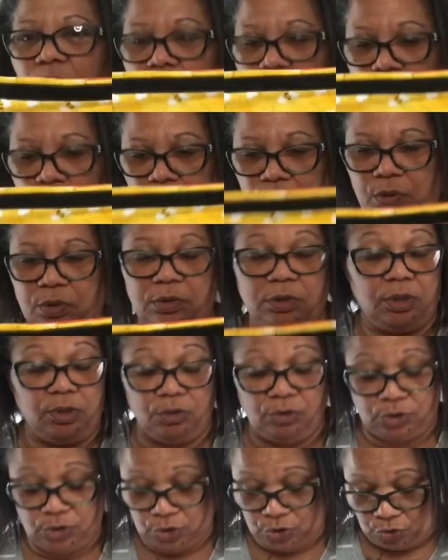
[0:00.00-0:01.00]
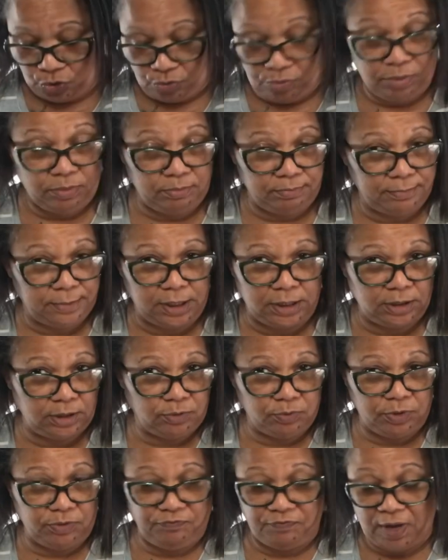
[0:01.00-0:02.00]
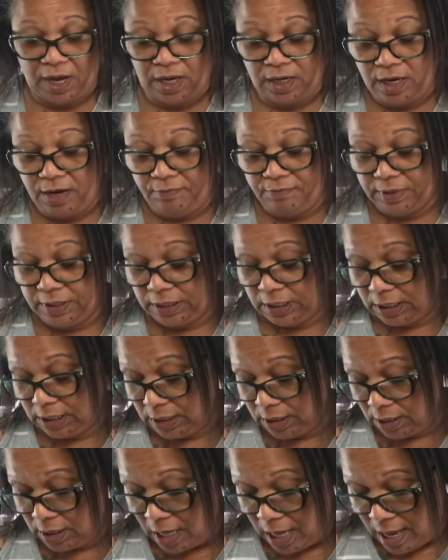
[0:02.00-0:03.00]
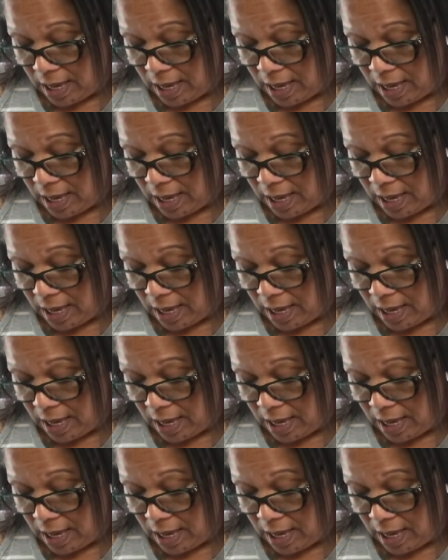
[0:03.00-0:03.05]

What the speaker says: on YouTube, as we find everything,